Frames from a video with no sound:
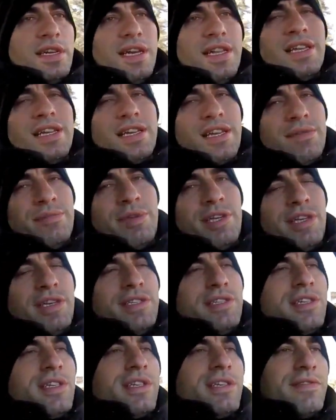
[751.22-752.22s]
and it could be
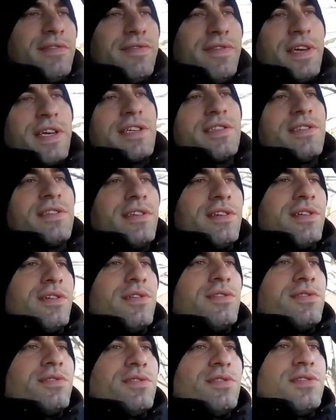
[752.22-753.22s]
easily fixed, you
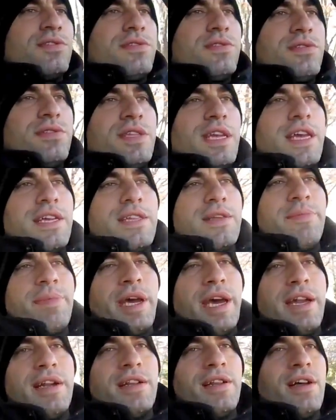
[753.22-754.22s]
know. You just take the
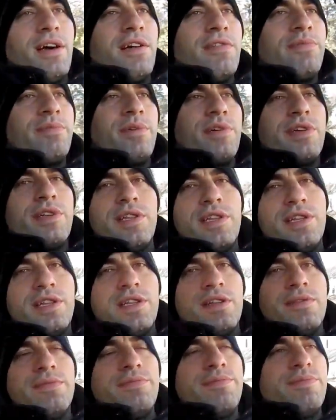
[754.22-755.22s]
panel off, put a
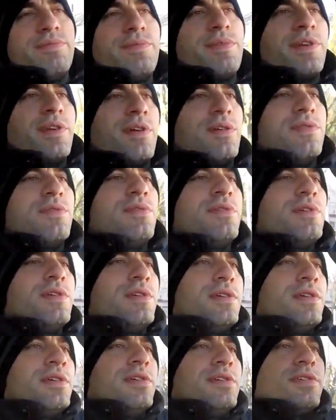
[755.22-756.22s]
little, you know,
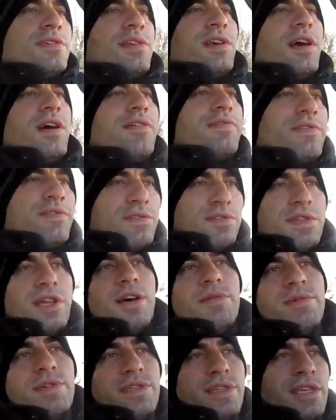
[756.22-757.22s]
soft or
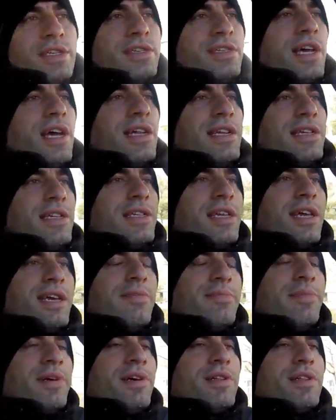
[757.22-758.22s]
double-sided
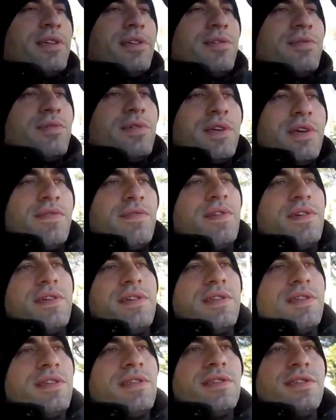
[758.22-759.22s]
tape on it or whatever,
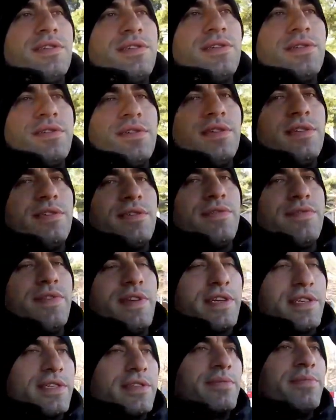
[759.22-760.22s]
and it's
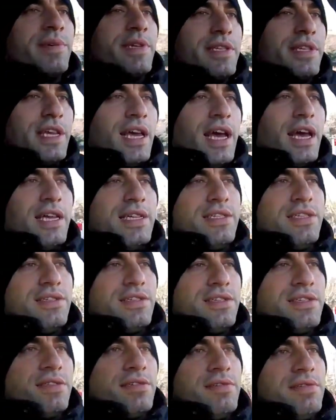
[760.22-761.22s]
fixed. But yeah, I
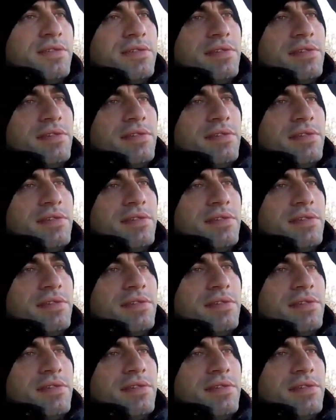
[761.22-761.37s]
just,